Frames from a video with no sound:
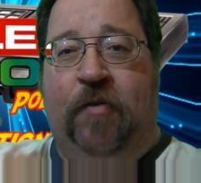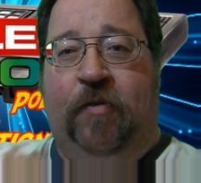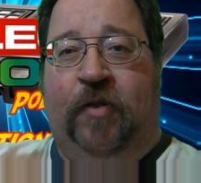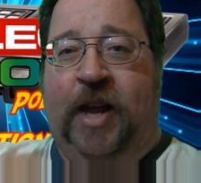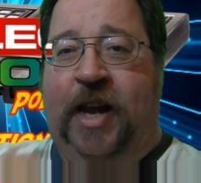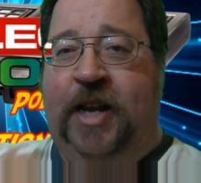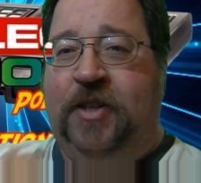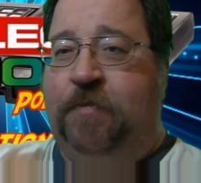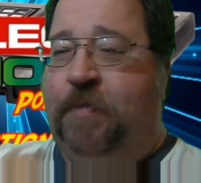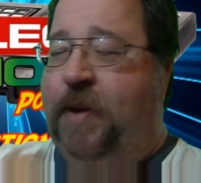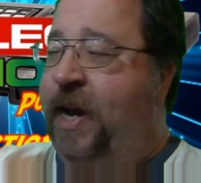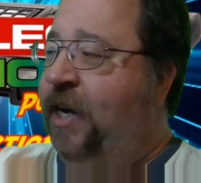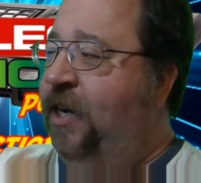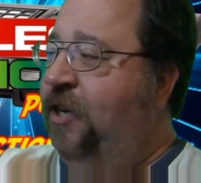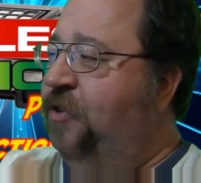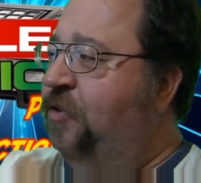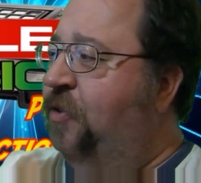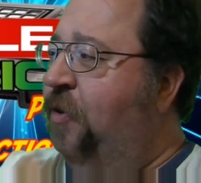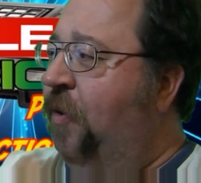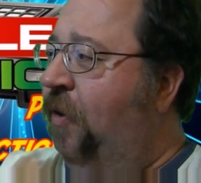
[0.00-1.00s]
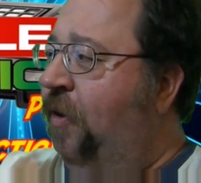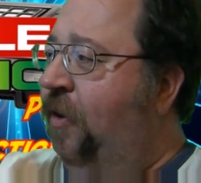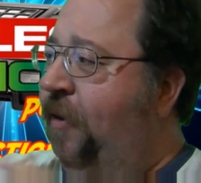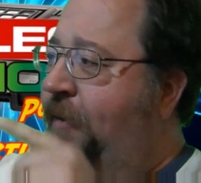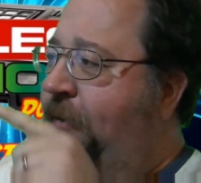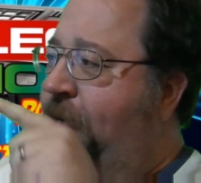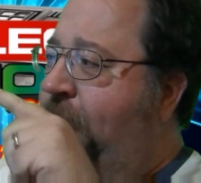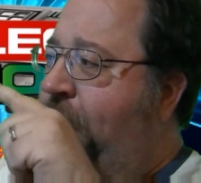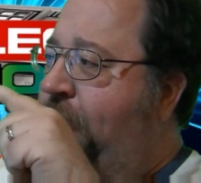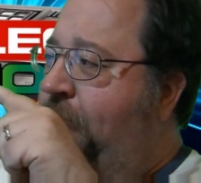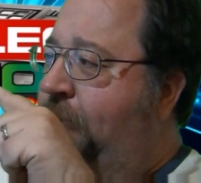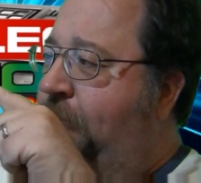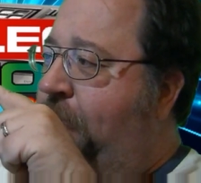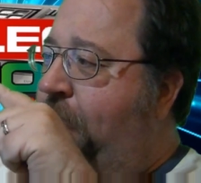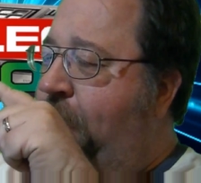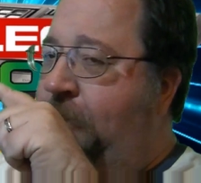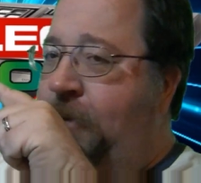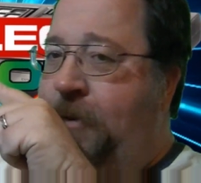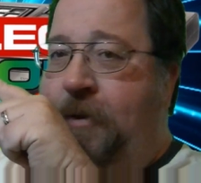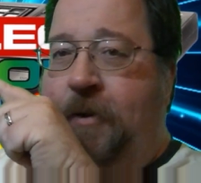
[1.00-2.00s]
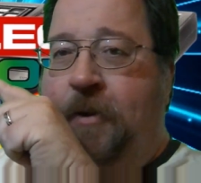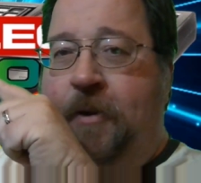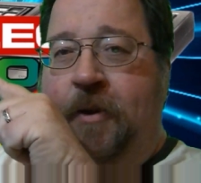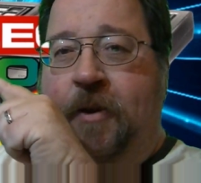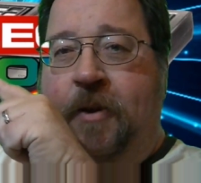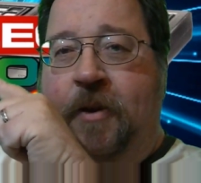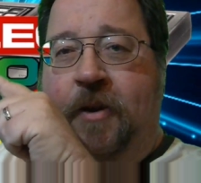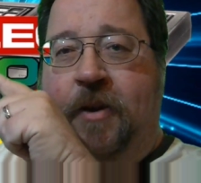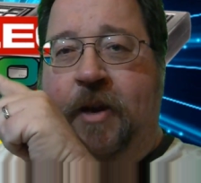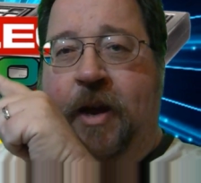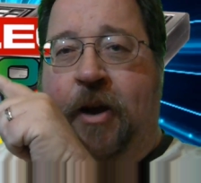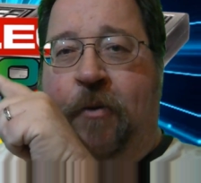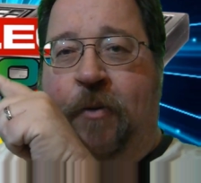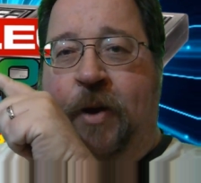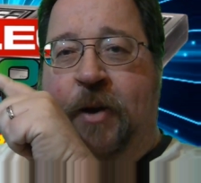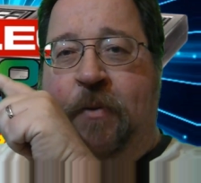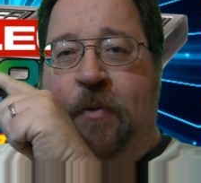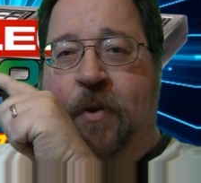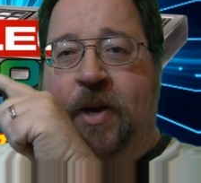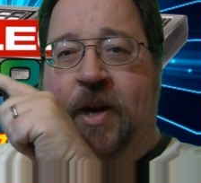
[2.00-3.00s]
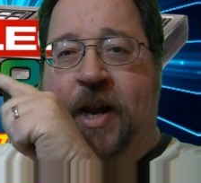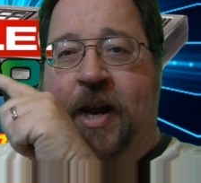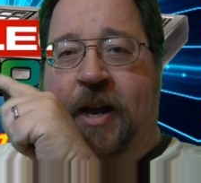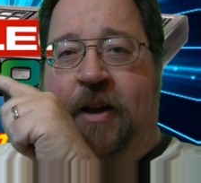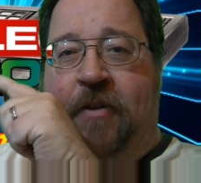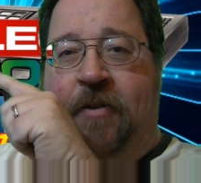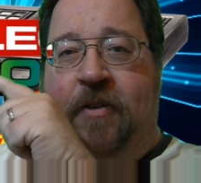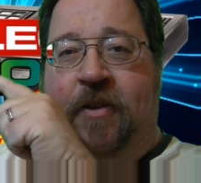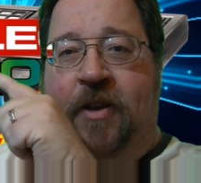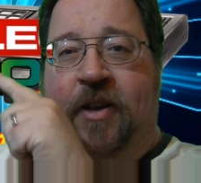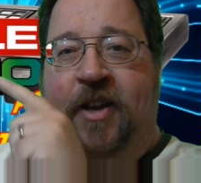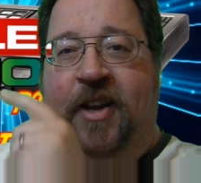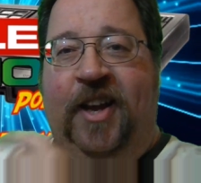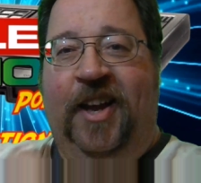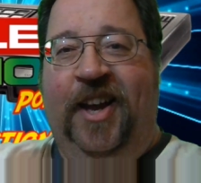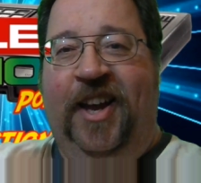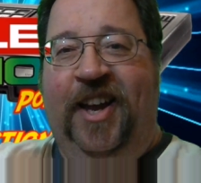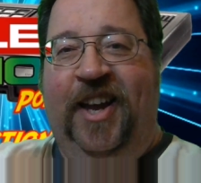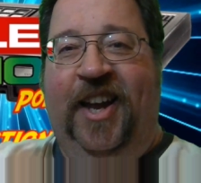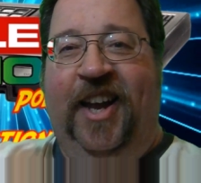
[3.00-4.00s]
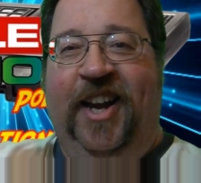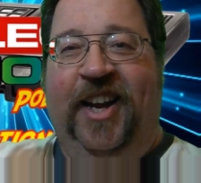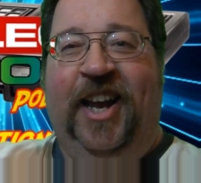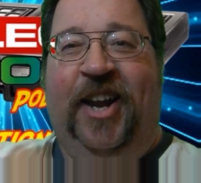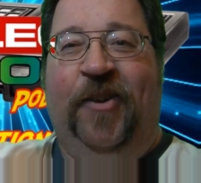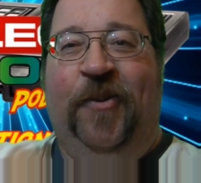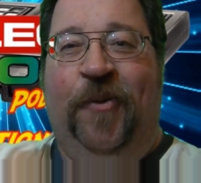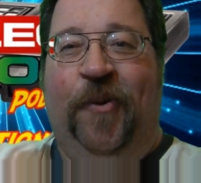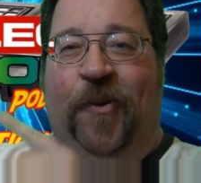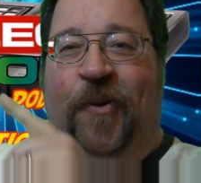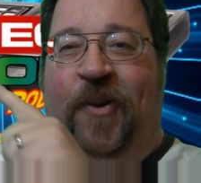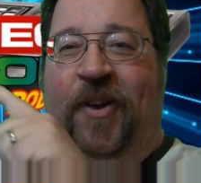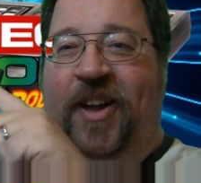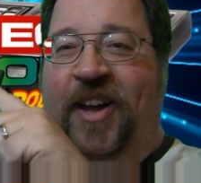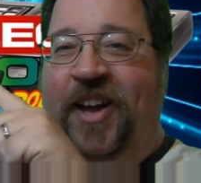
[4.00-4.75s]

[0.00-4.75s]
Flashback controller. Got a red one now. Kind of cool.